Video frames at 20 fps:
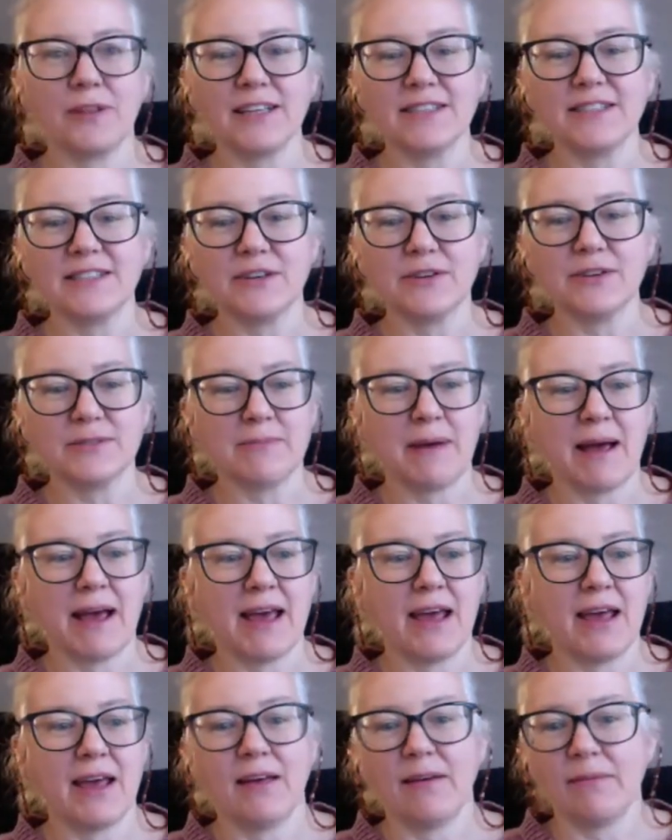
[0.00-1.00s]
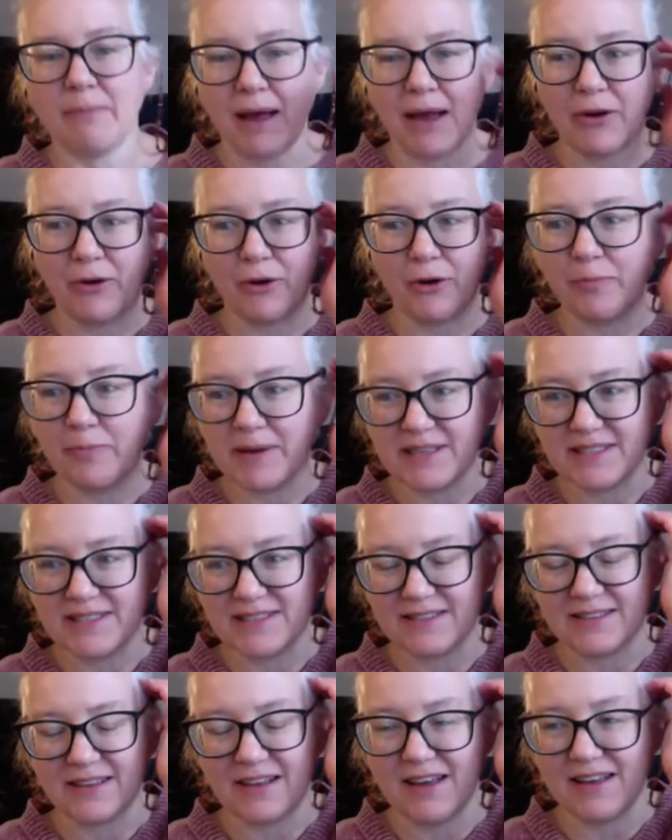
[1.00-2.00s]
let's use my group
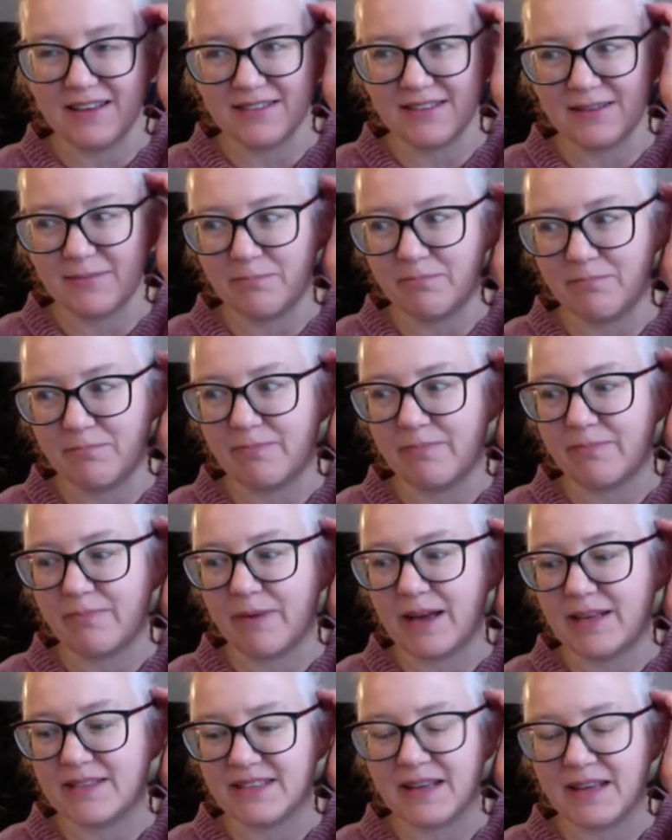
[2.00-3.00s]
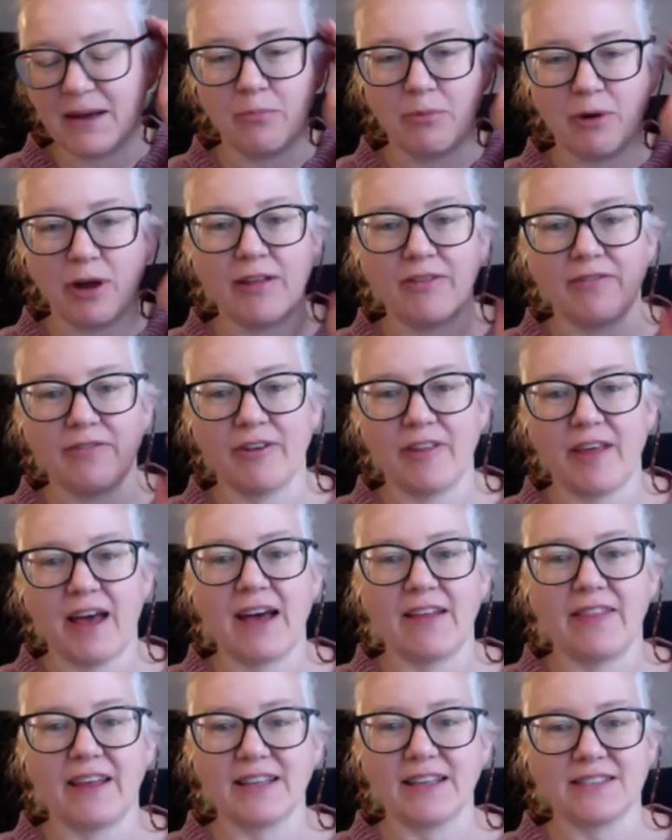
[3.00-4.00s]
as the umbrella for
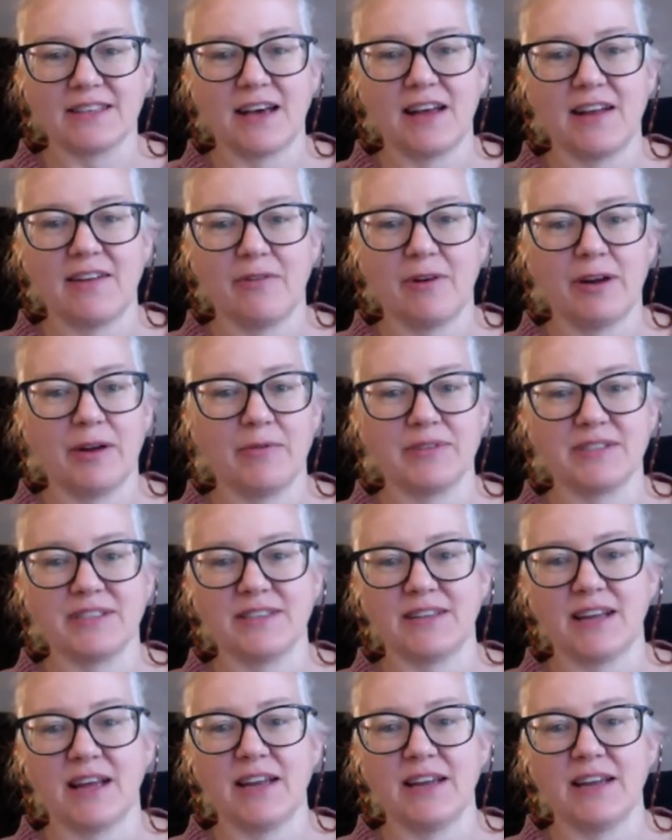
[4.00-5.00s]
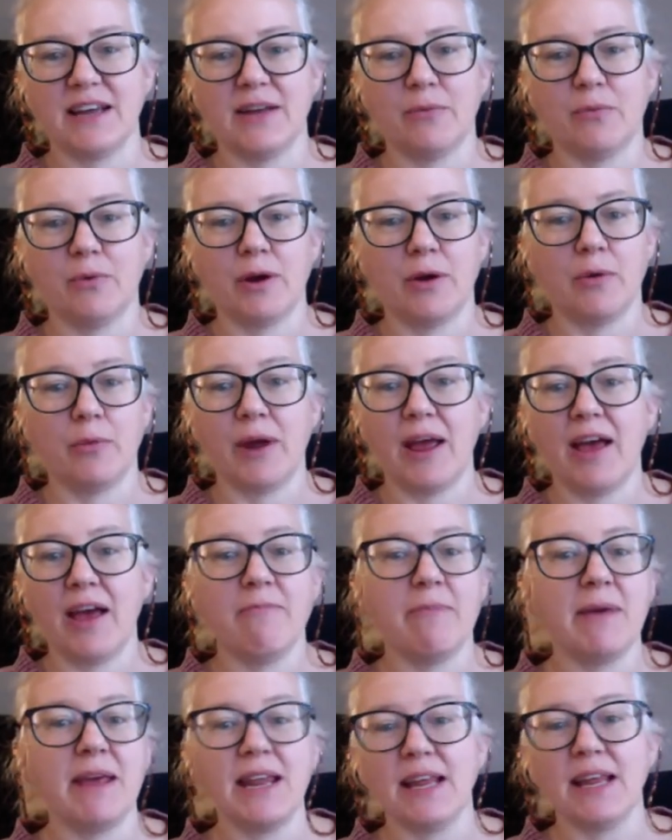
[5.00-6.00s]
that. That's kind of what it was intended. We
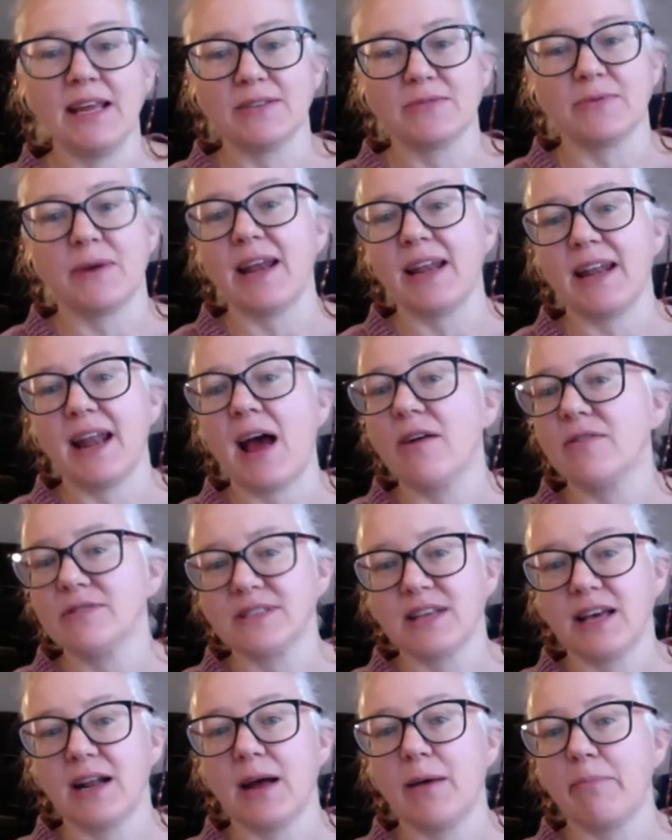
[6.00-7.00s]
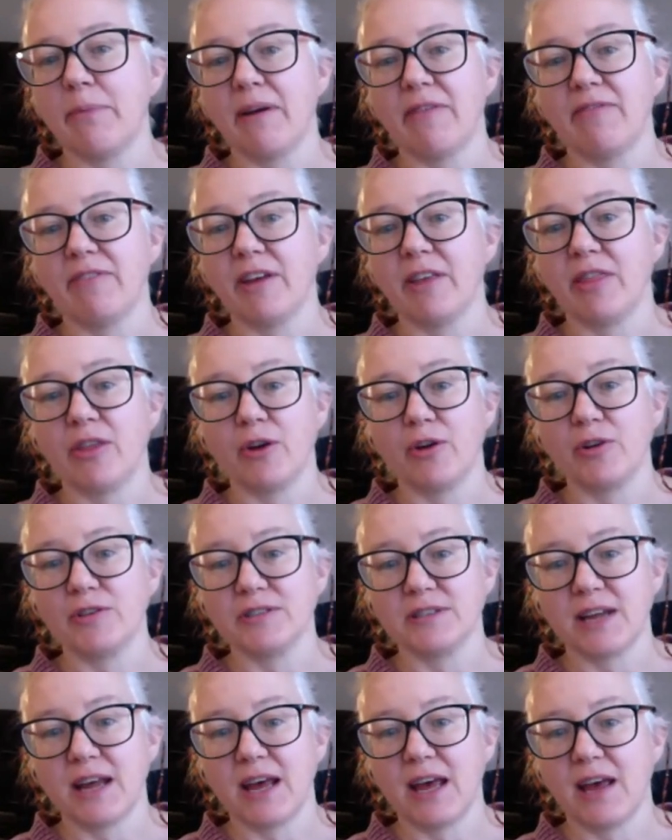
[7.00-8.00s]
have meetings right now set up every
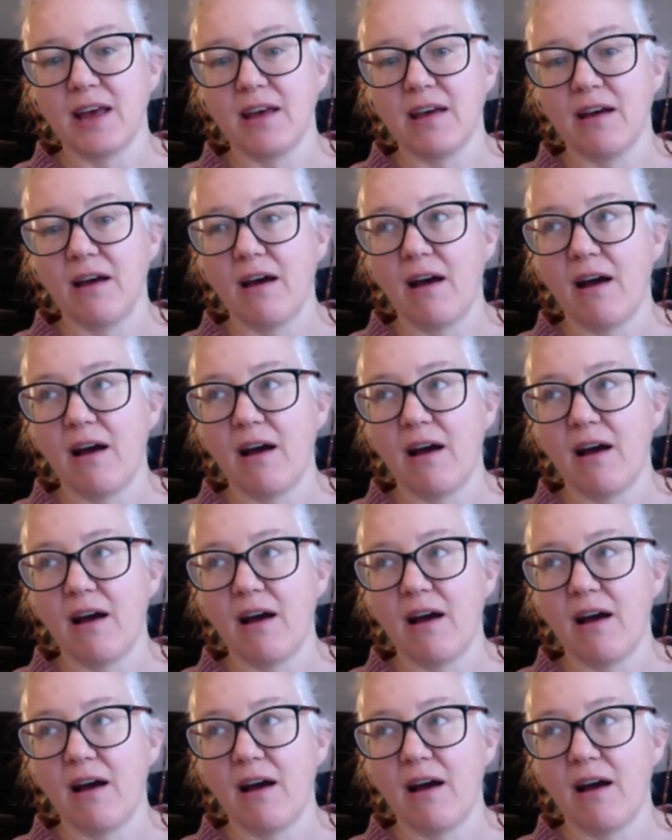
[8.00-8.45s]
Thursday